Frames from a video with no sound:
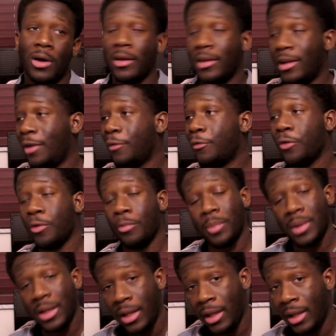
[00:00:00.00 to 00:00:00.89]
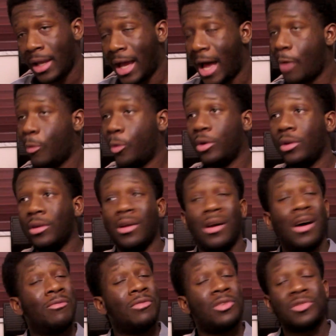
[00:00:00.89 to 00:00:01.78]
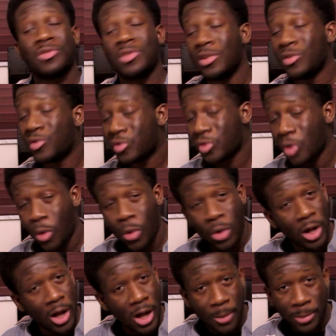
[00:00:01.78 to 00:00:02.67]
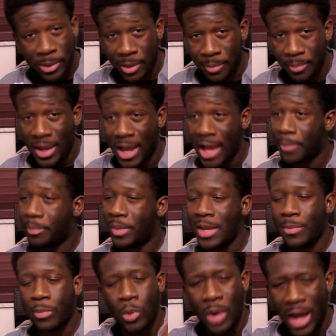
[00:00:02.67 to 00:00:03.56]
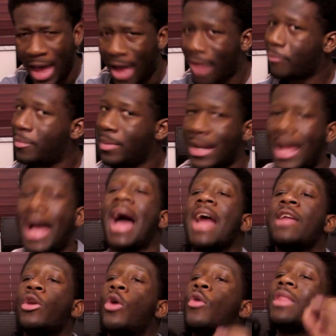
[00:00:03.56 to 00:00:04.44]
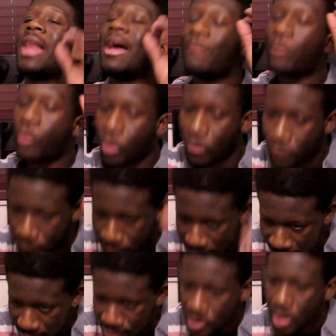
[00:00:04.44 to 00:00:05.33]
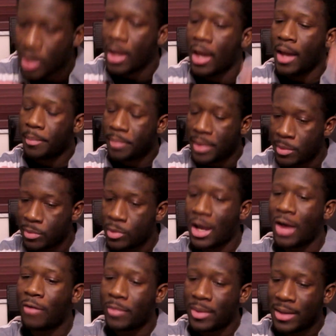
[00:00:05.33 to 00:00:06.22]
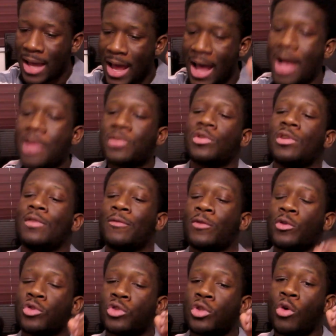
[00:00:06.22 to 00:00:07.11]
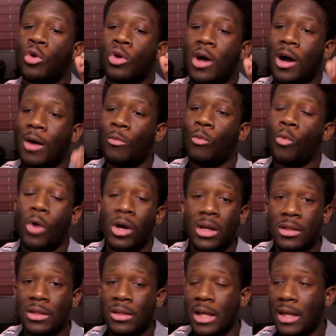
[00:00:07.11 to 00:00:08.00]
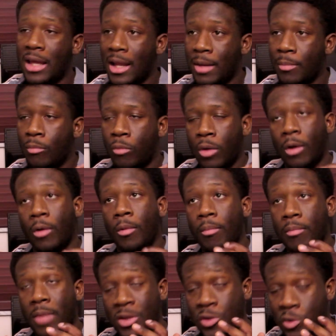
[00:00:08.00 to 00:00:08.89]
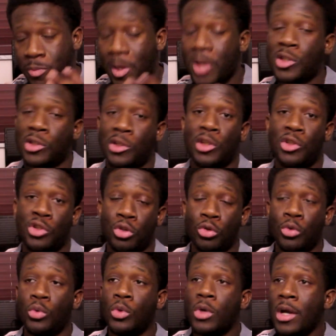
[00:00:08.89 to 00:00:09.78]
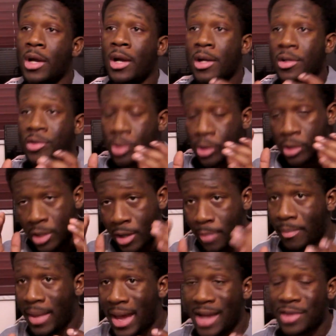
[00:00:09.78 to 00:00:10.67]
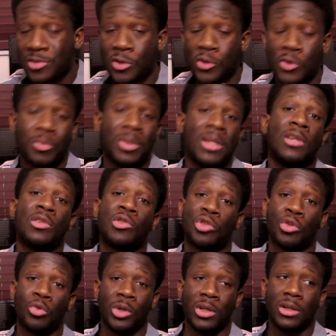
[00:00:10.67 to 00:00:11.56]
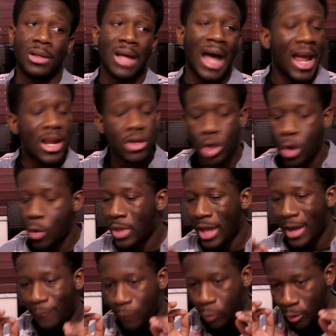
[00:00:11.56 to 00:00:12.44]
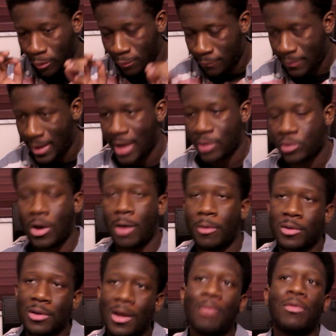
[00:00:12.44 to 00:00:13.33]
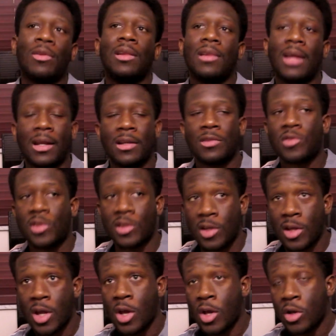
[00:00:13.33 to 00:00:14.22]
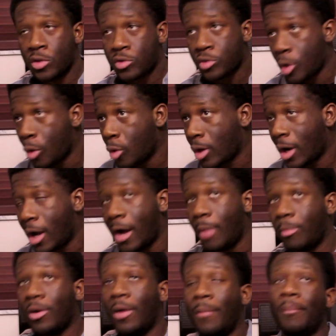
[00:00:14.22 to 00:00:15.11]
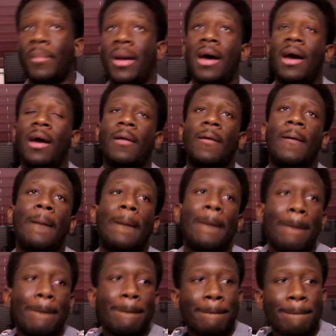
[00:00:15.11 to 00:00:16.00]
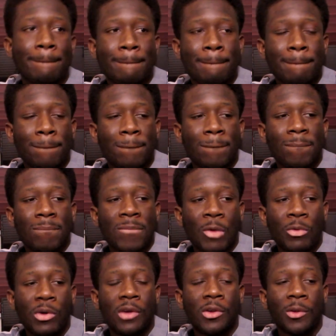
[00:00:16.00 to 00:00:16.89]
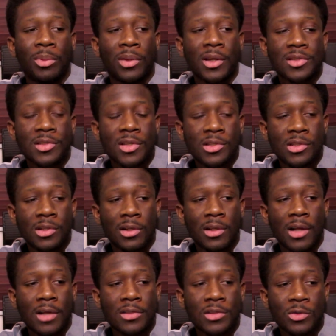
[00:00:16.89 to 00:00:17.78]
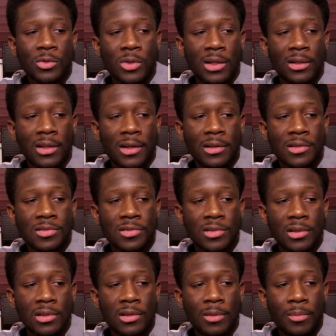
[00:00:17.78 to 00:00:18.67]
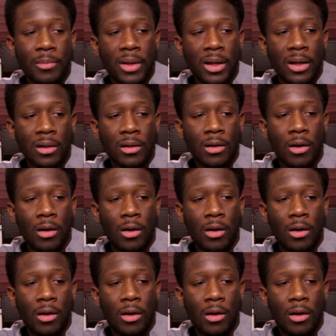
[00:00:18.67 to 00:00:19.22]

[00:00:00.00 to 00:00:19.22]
Again, for me, I would love to see SOCOM come back. People have been, I know that for a fact, people have been asking for SOCOM 1 and well, especially 2 to come back since PS3. I know that for a fact. So I would definitely like to see SOCOM come back. What other PlayStation classics would I like to see come back?